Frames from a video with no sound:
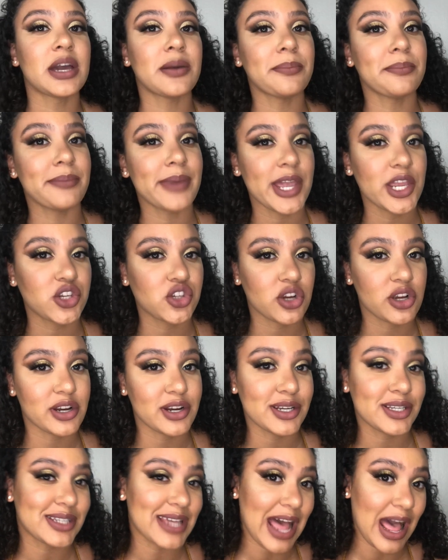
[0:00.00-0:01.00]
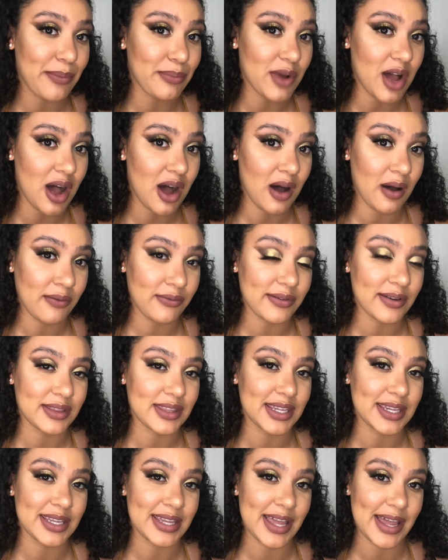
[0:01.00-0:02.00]
Make sure to tap off
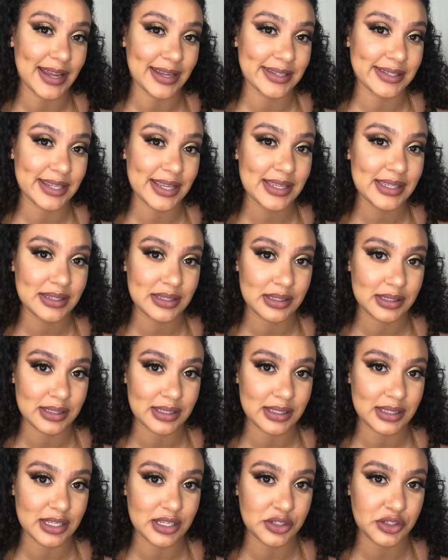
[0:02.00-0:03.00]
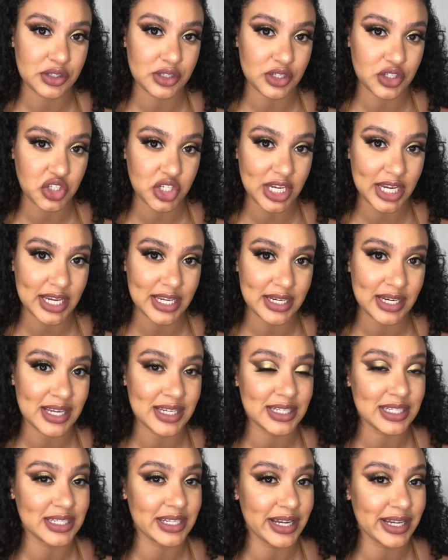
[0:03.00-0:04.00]
the excess since this shade
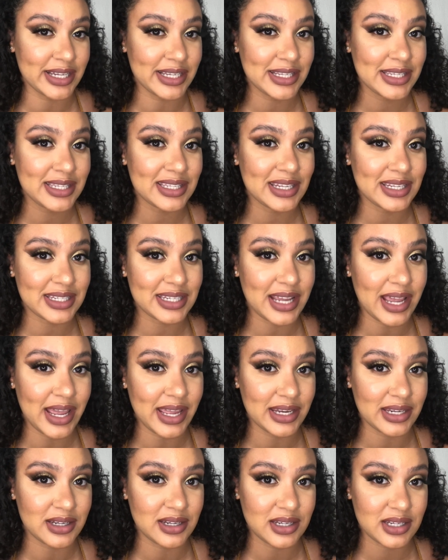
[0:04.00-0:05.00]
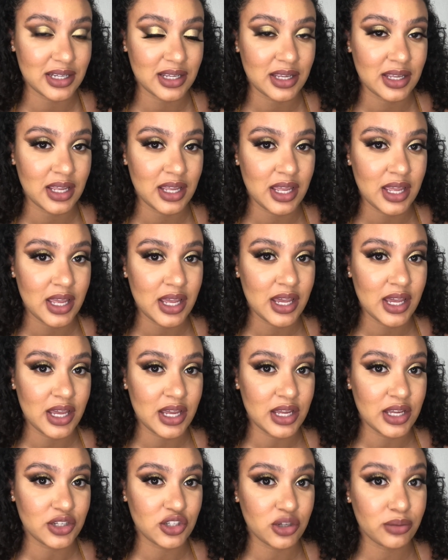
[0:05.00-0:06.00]
does tend
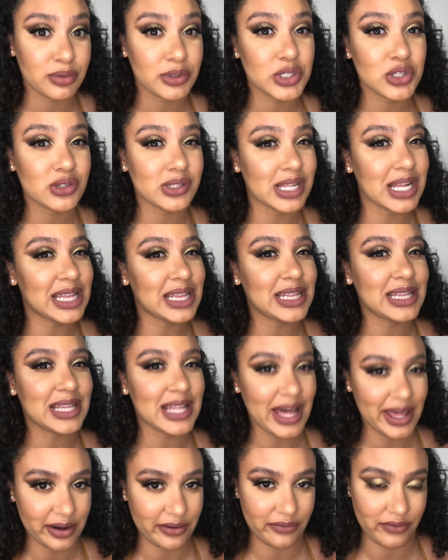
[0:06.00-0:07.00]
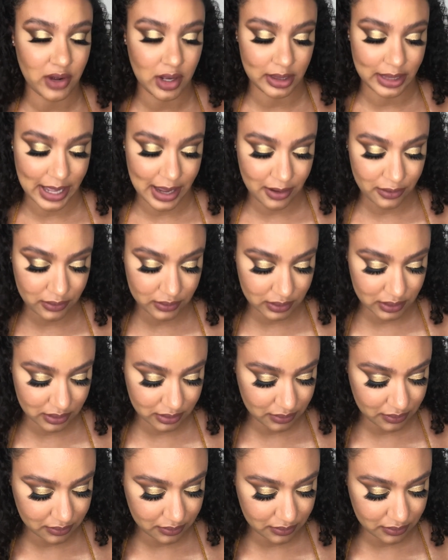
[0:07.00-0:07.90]
to produce a lot of fallout.